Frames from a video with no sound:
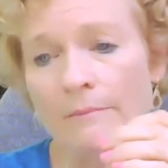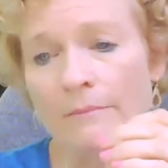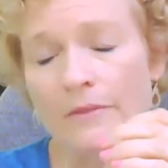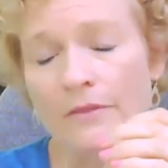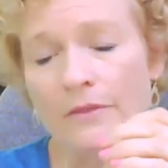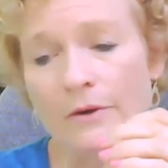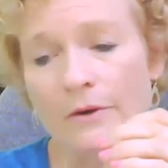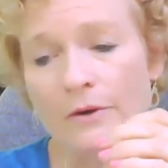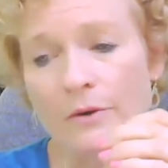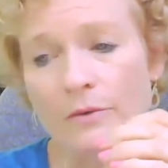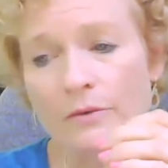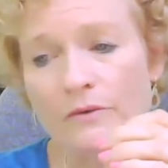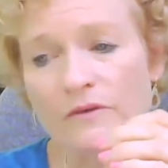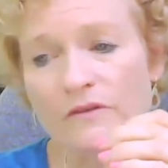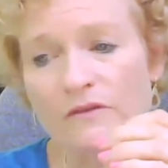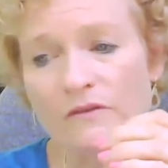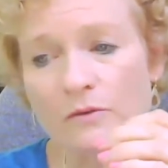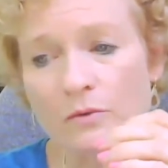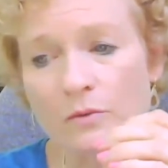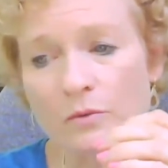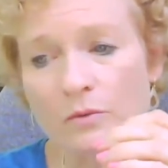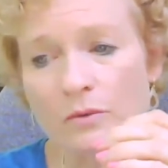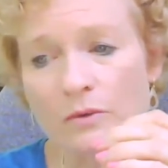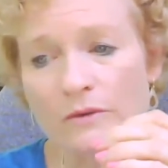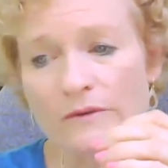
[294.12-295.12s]
Those
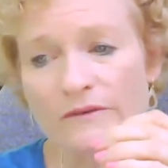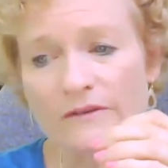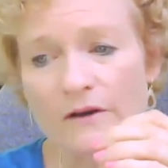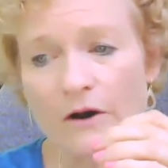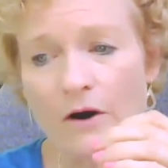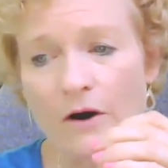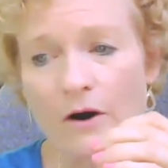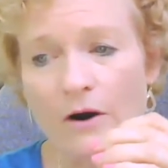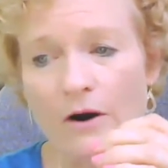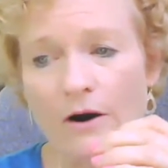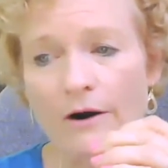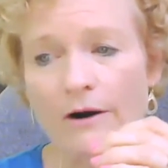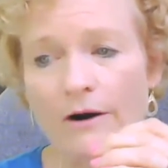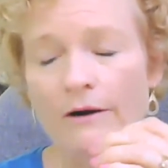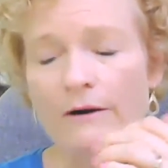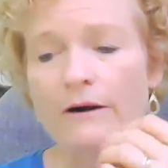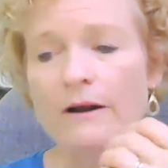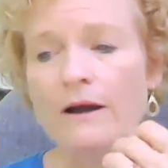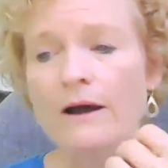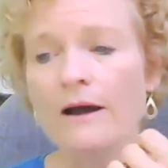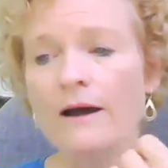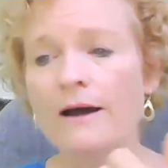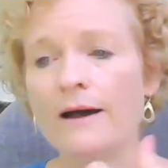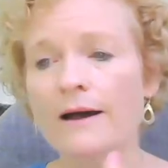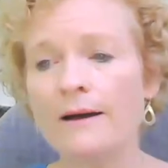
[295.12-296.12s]
schools are
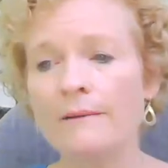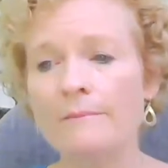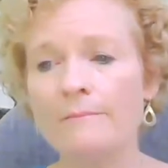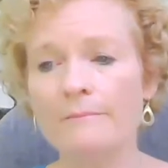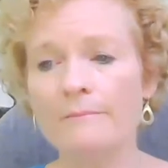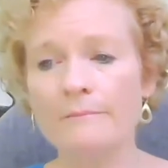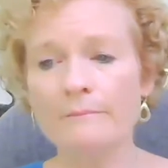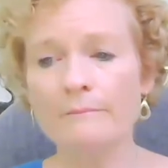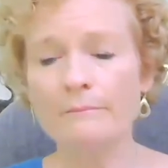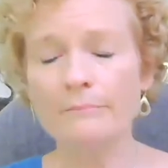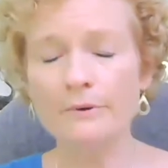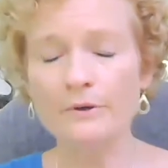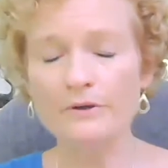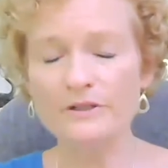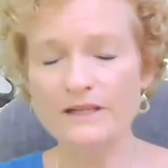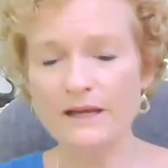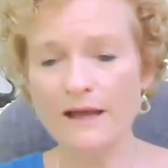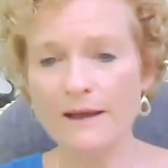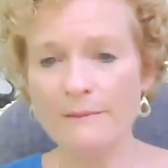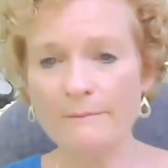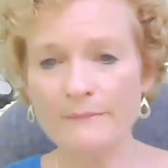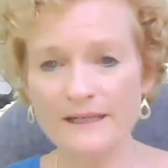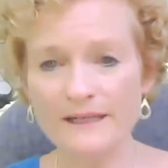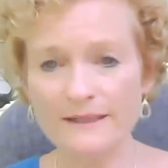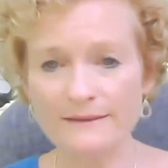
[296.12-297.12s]

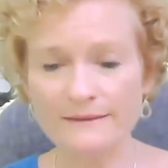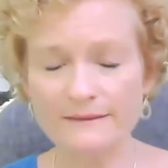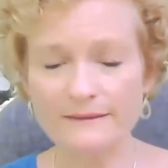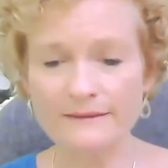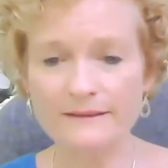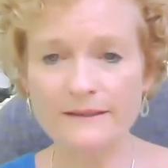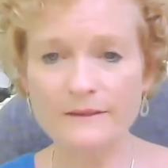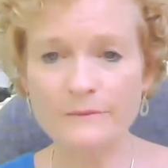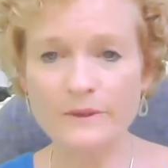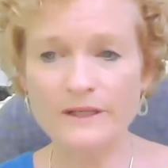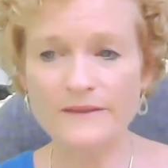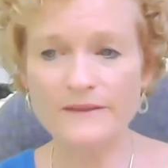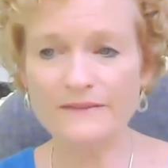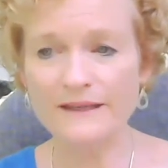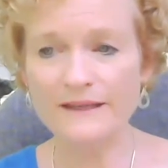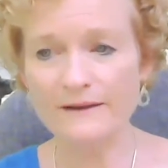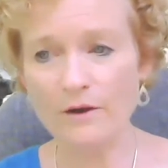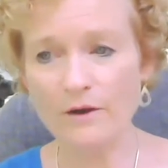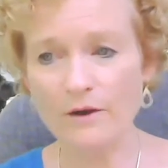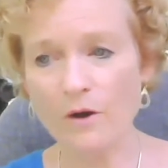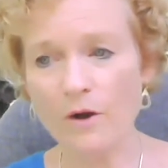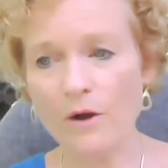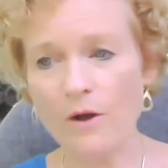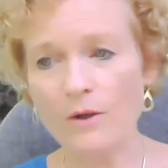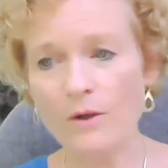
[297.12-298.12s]
predominantly what they
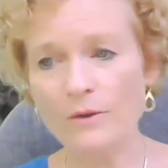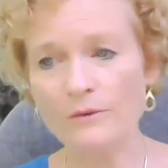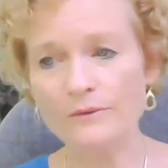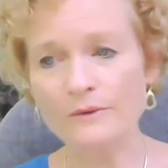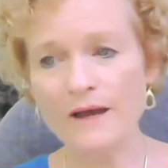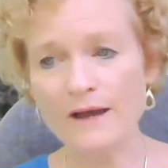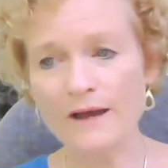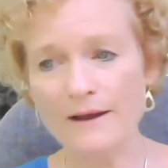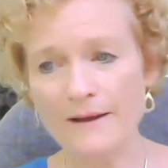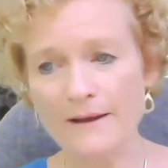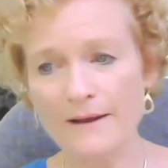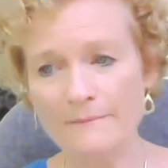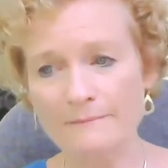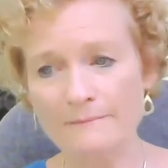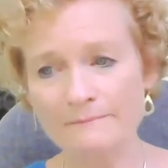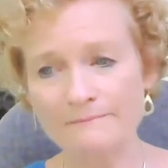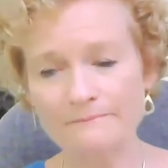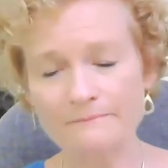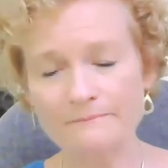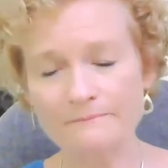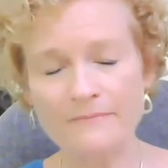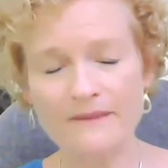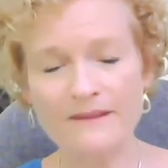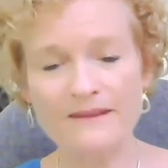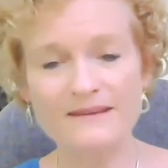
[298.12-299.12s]
call
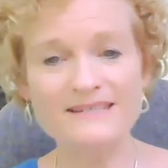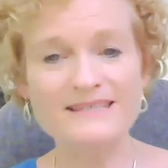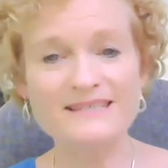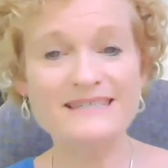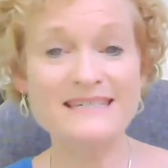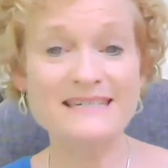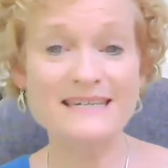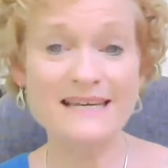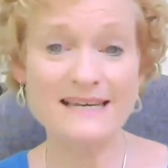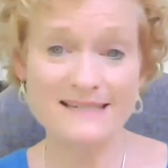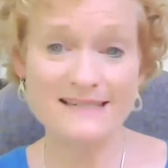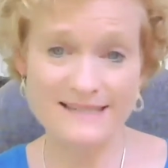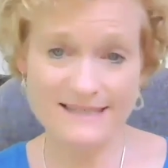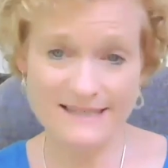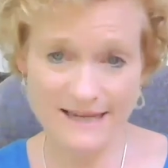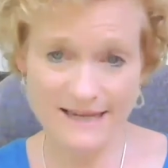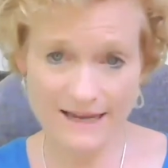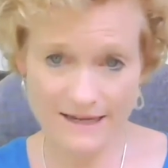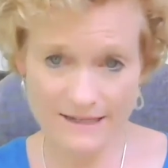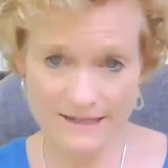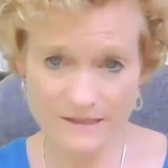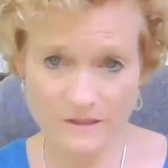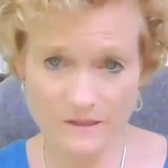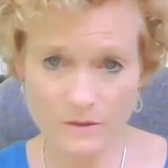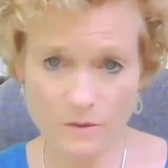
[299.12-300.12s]

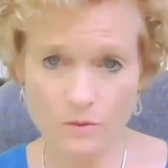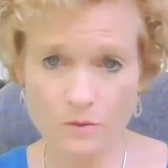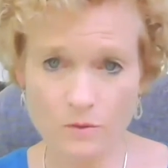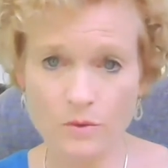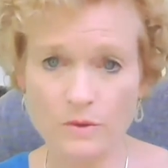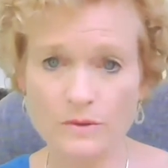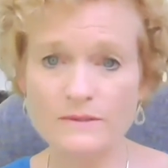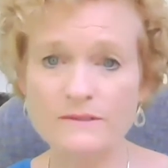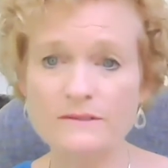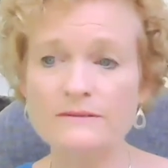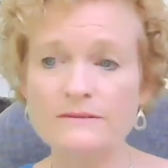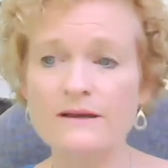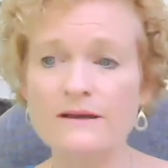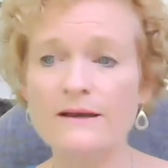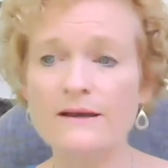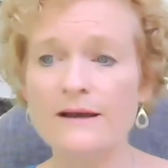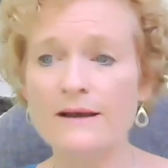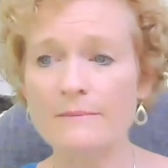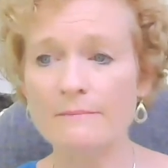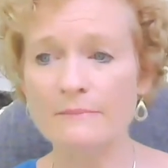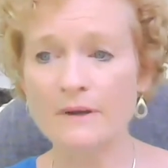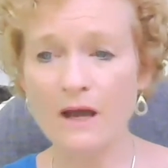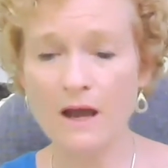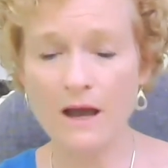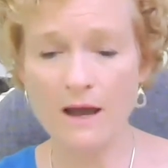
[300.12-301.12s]
CSI schools,
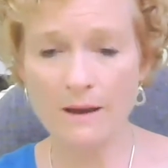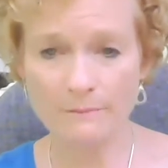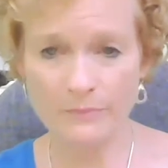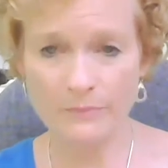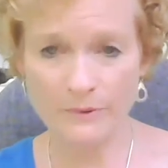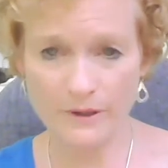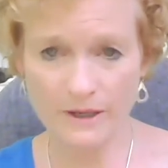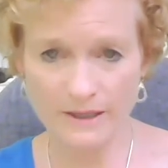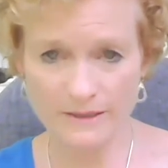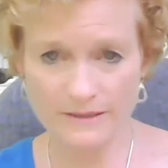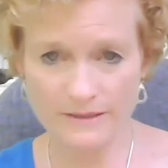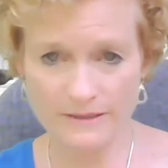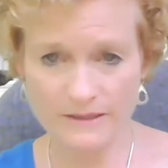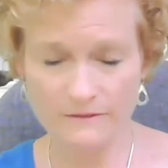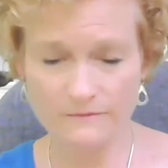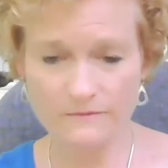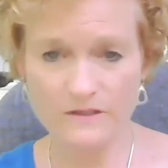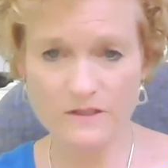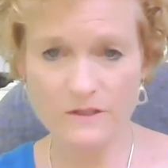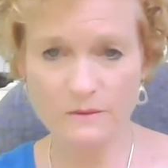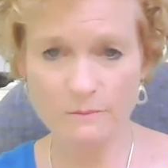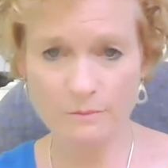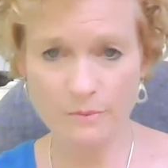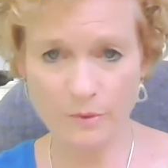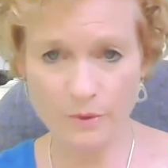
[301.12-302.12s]
comprehensive
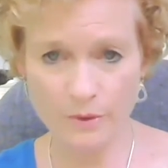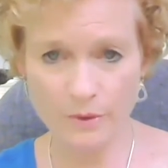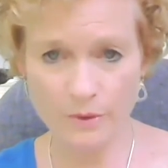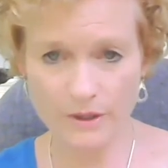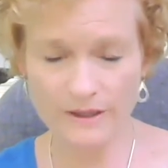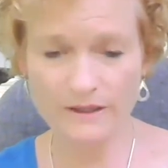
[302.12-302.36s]
support